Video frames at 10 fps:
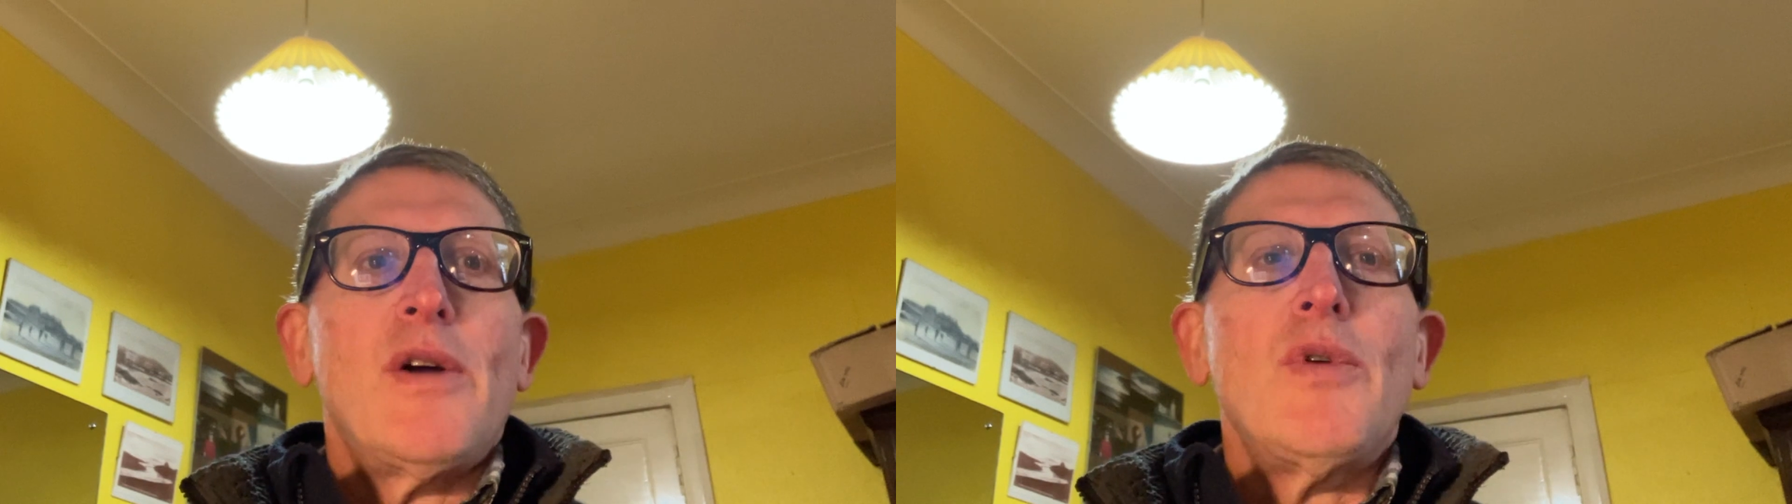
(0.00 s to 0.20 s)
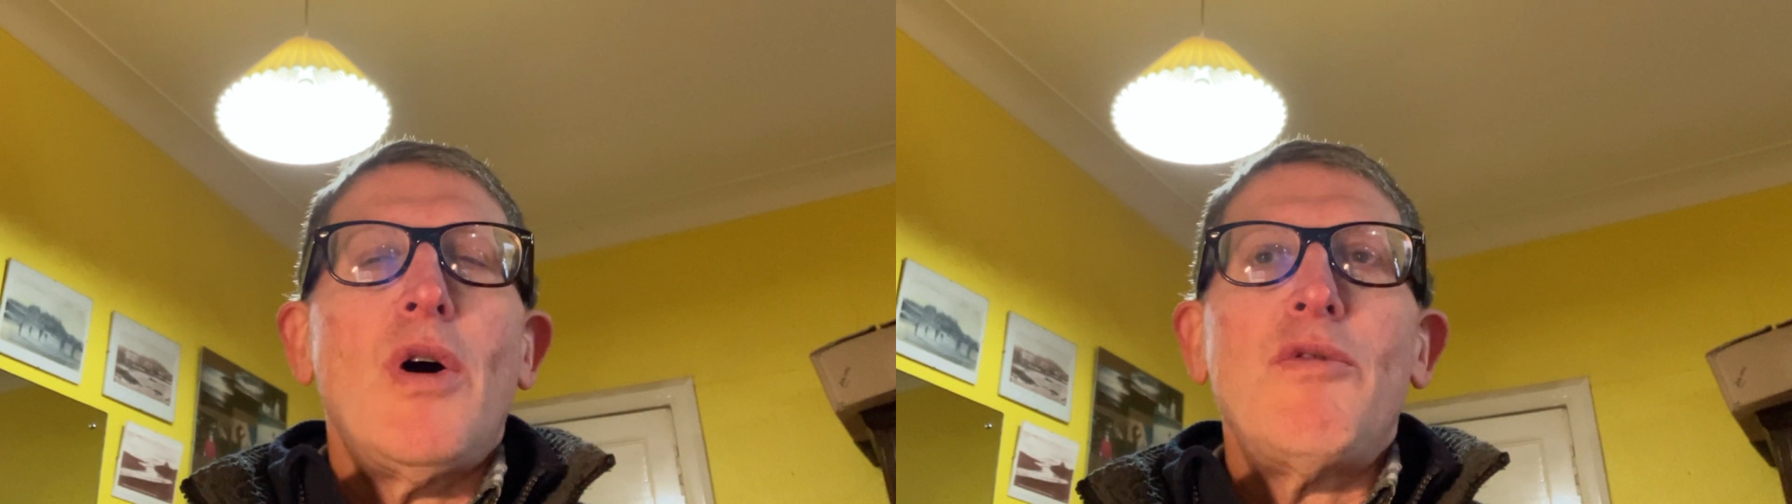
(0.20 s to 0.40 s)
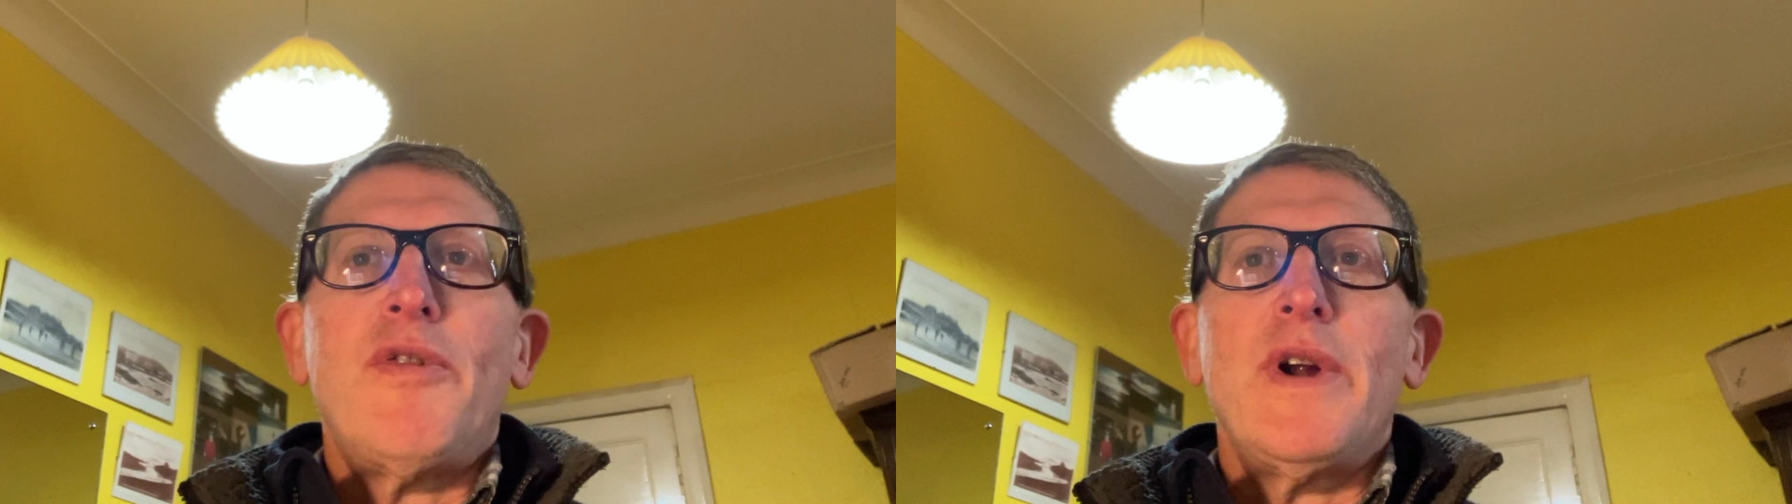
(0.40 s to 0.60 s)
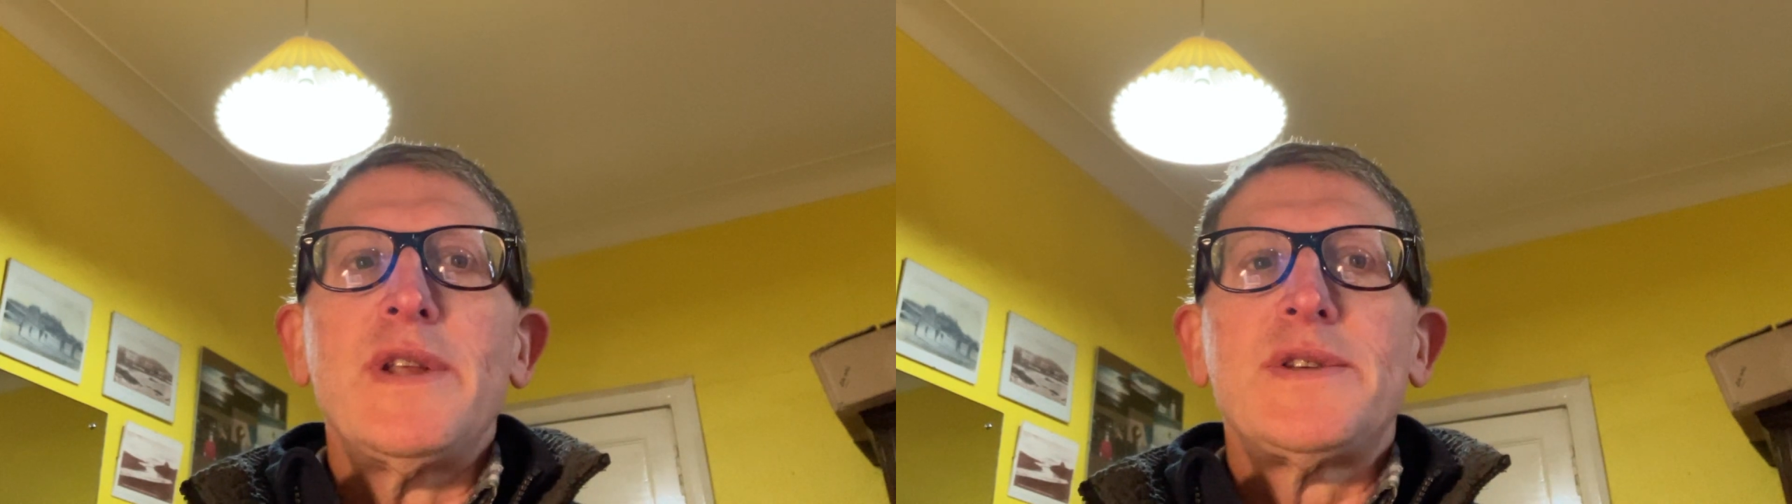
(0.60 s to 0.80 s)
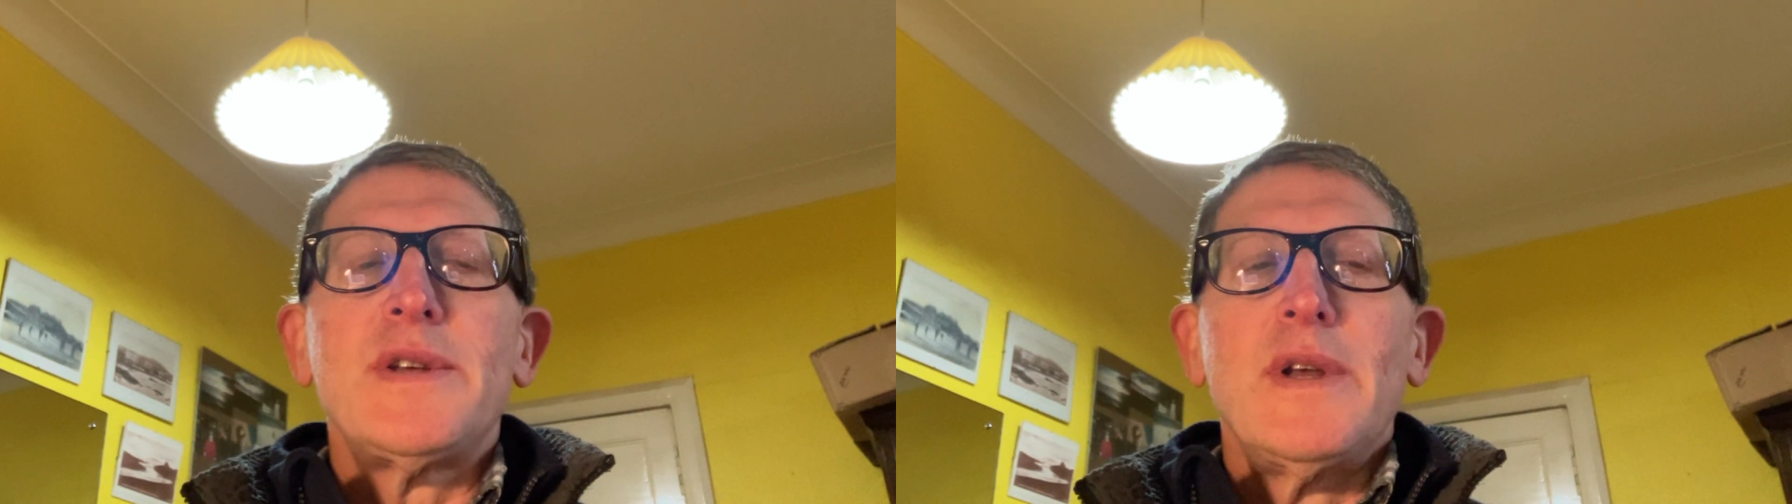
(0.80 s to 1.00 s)
a role for
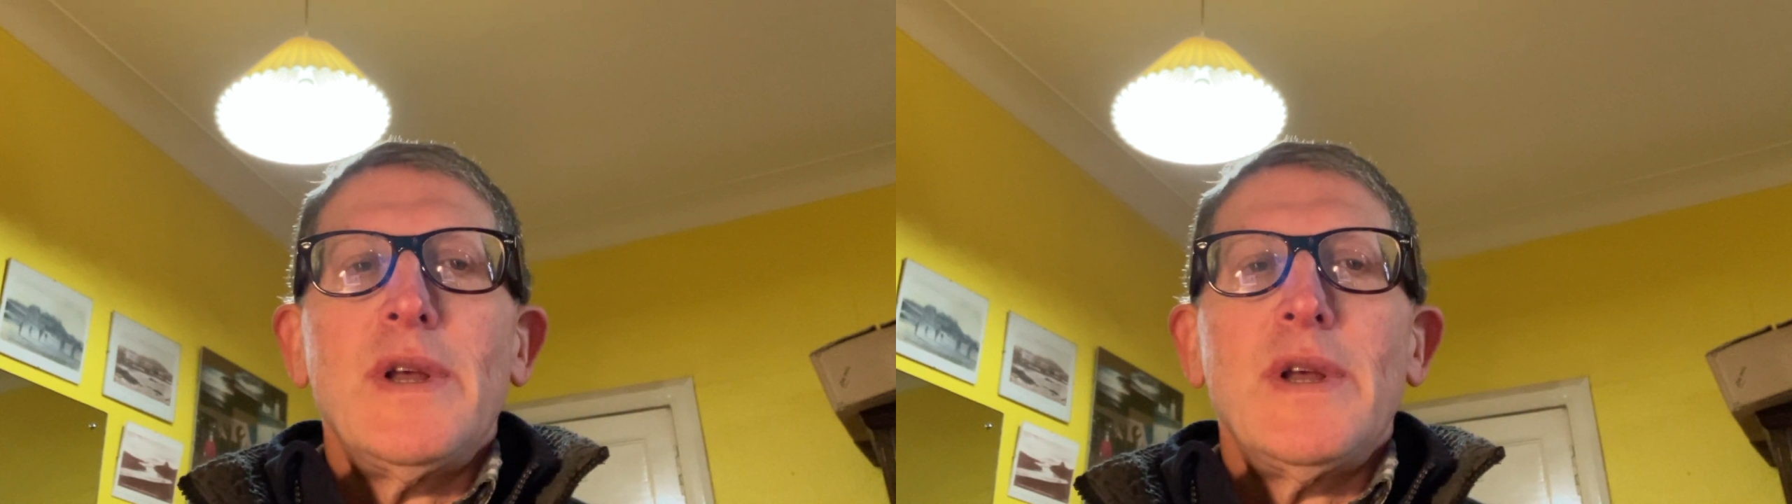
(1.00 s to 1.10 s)
it.